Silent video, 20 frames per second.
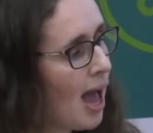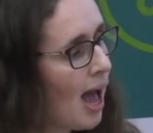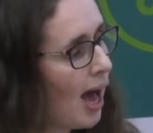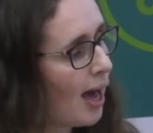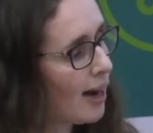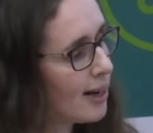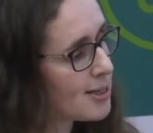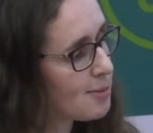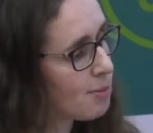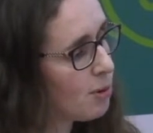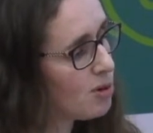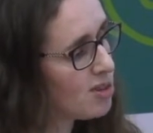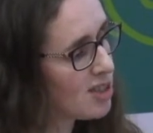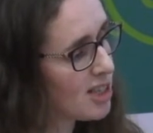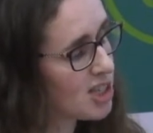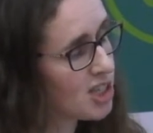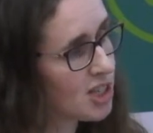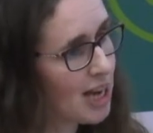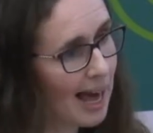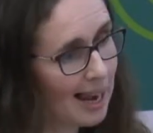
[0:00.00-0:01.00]
And I suppose the
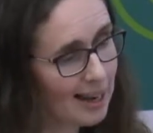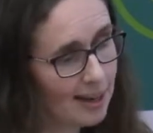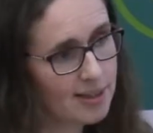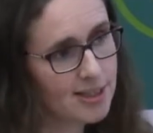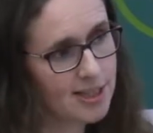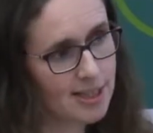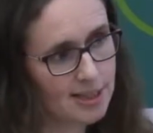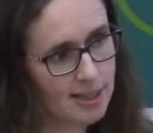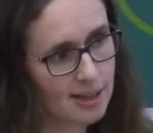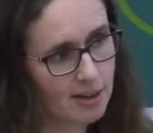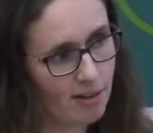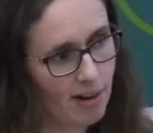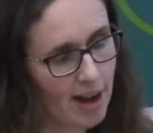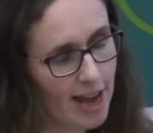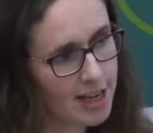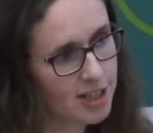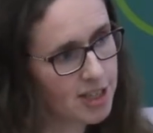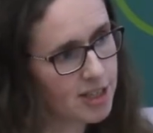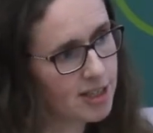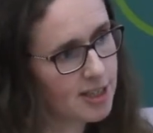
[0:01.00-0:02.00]
challenges in
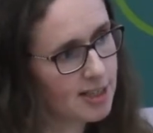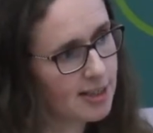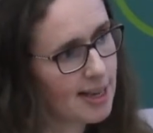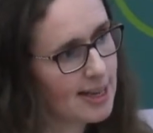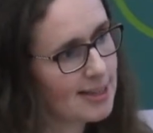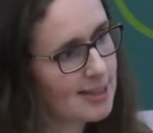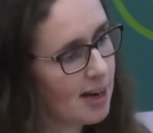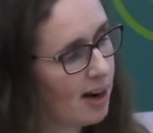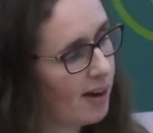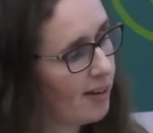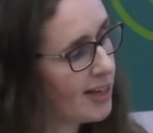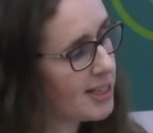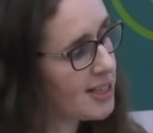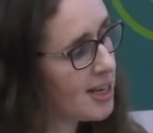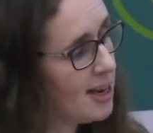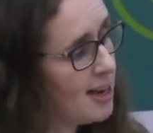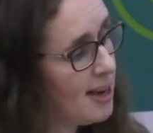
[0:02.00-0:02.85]
relation to this are that